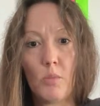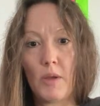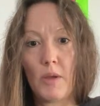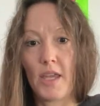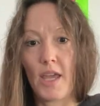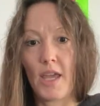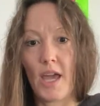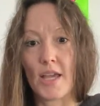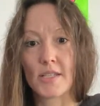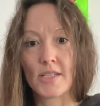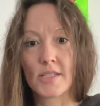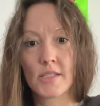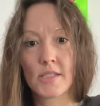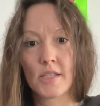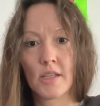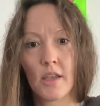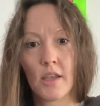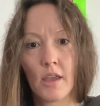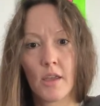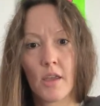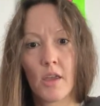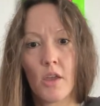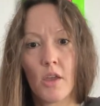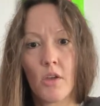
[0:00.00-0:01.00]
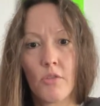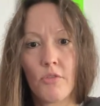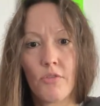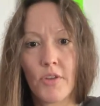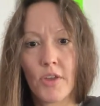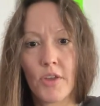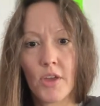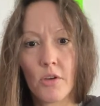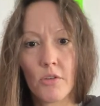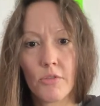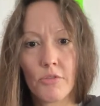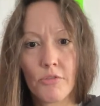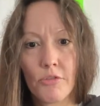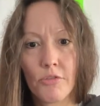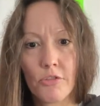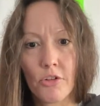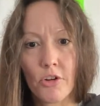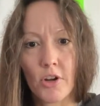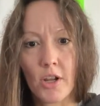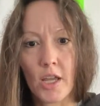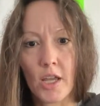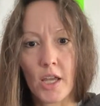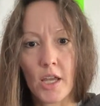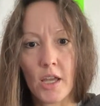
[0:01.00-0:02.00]
But yes, feel
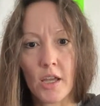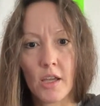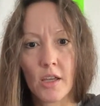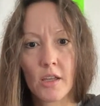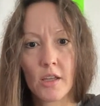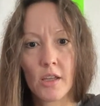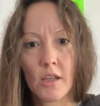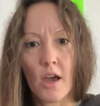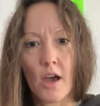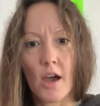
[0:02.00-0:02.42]
free